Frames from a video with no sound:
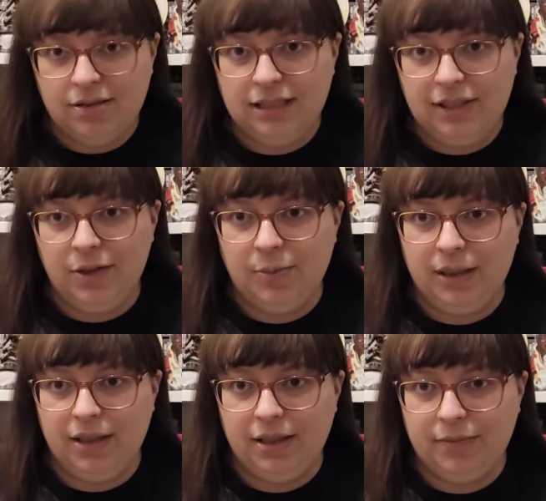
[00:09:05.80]
take your
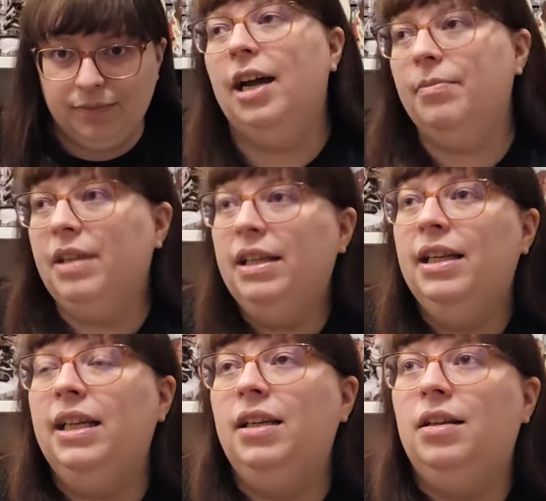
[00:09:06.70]
pick. I'm
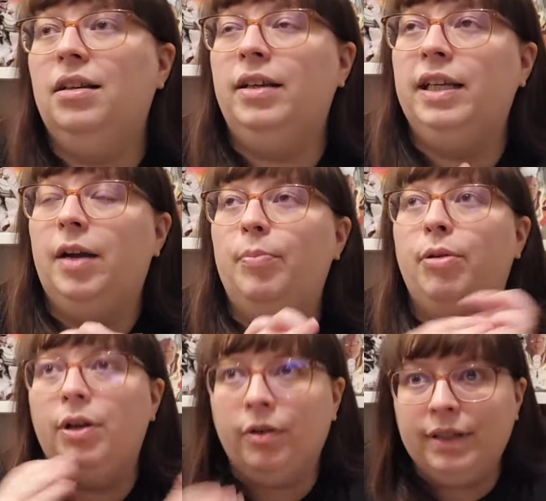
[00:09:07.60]
thinking like
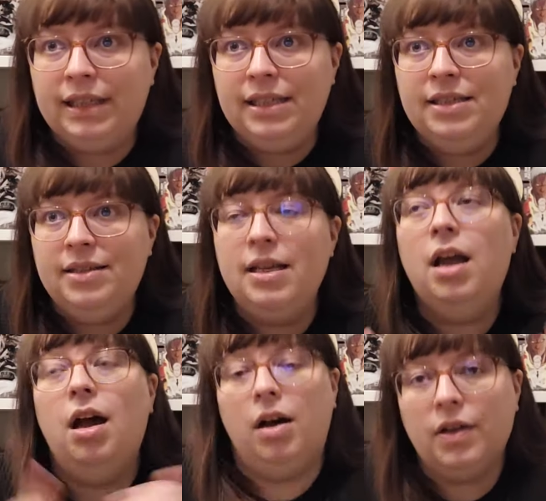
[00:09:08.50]
priorities.
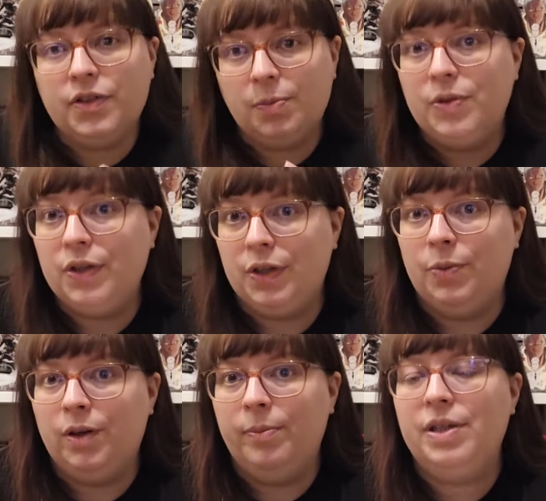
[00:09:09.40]
Heartstop is a good
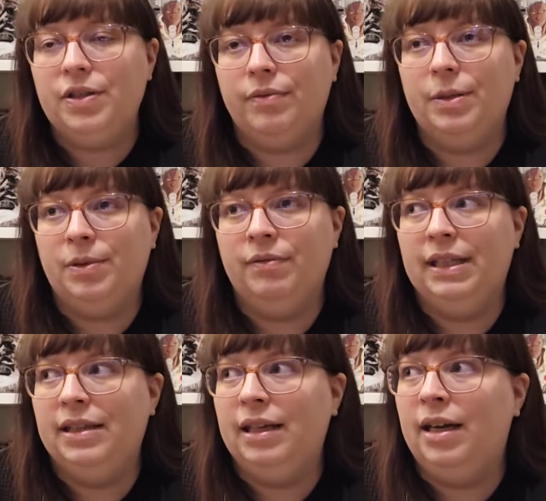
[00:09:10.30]
one because I really want to
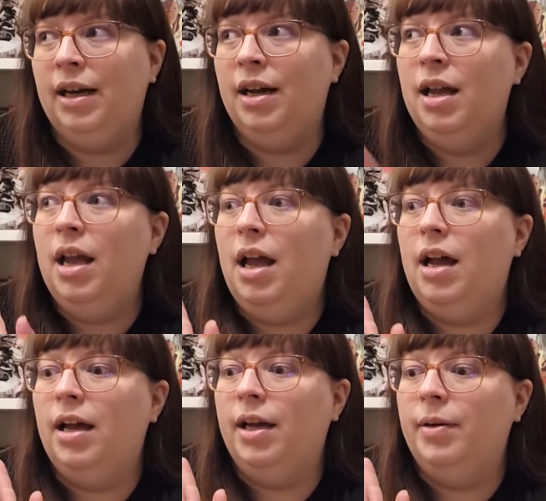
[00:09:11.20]
read that.
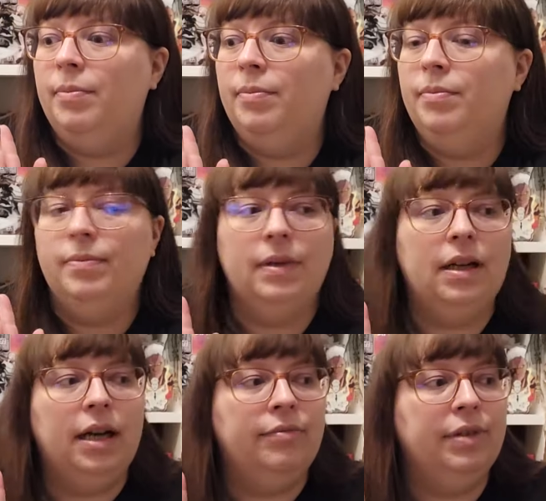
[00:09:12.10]
Um,
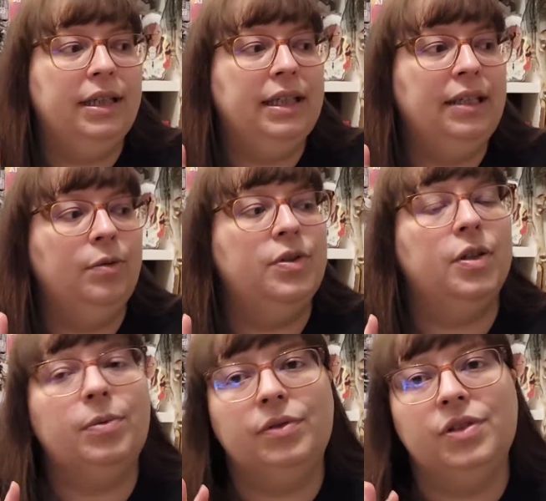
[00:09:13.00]
I really
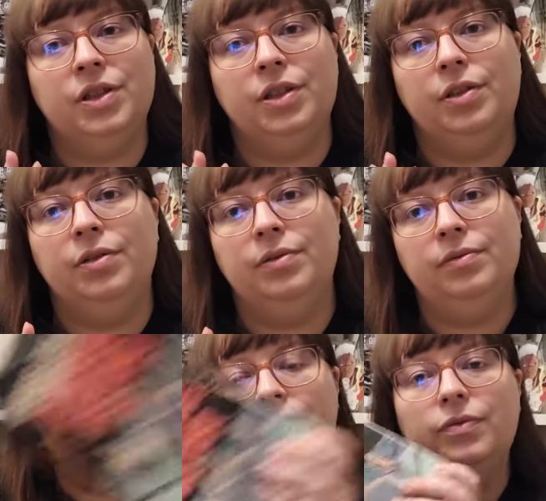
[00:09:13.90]
also want to
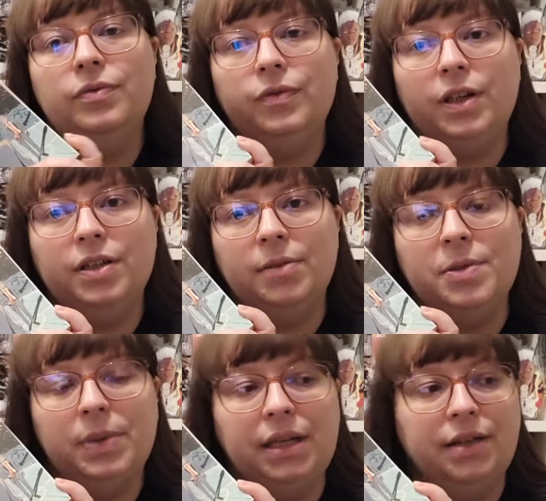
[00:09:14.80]
find time
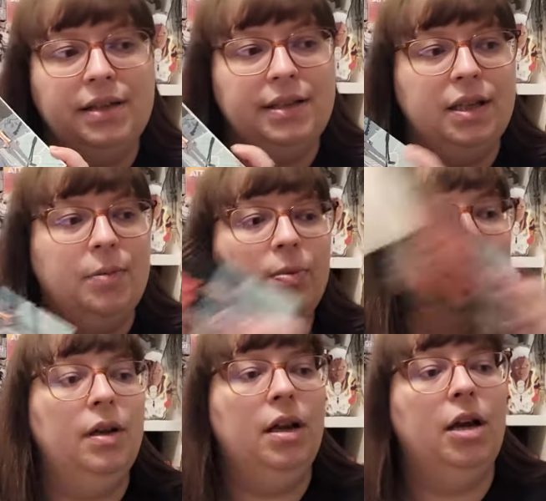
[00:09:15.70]
to pick this up
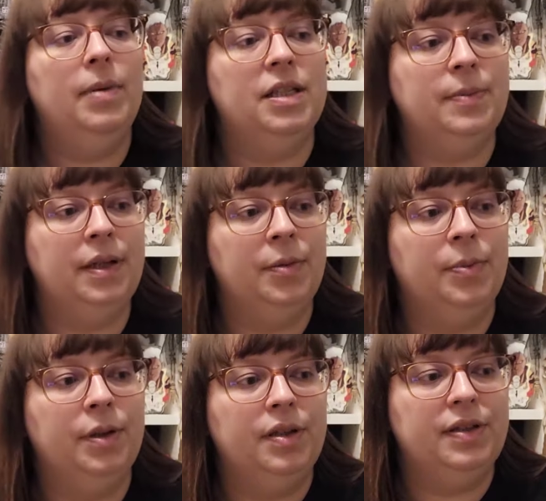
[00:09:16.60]
amongst my other
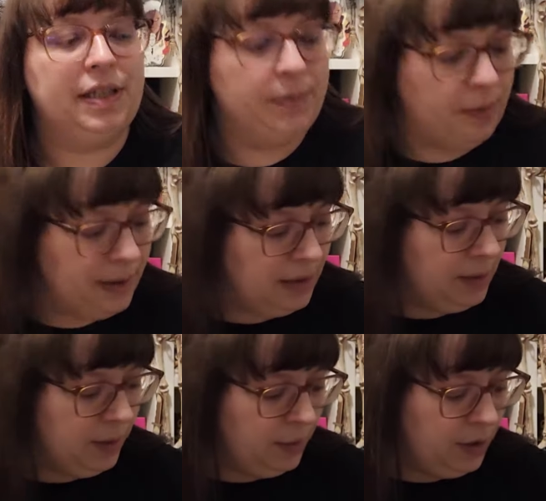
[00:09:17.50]
books. It's probably going to
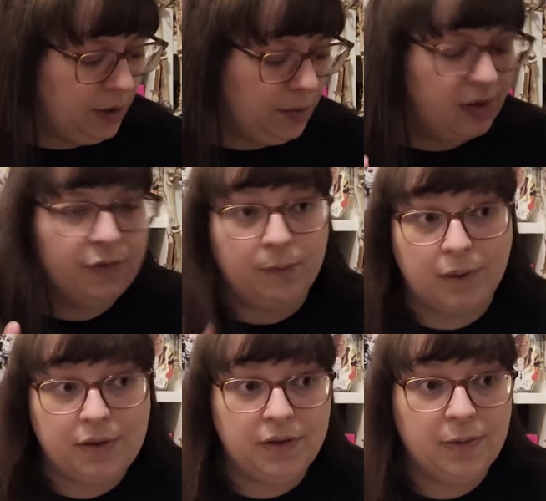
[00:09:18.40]
be audiobooks for
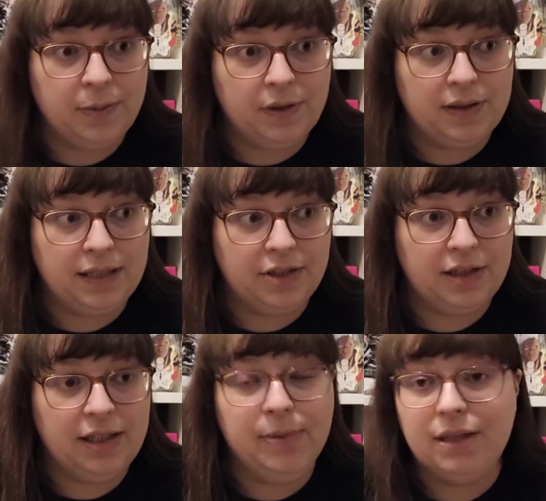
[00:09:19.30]
most of the books
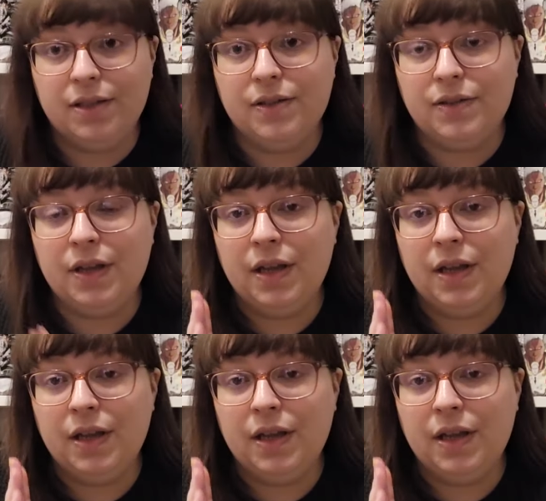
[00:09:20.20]
actually because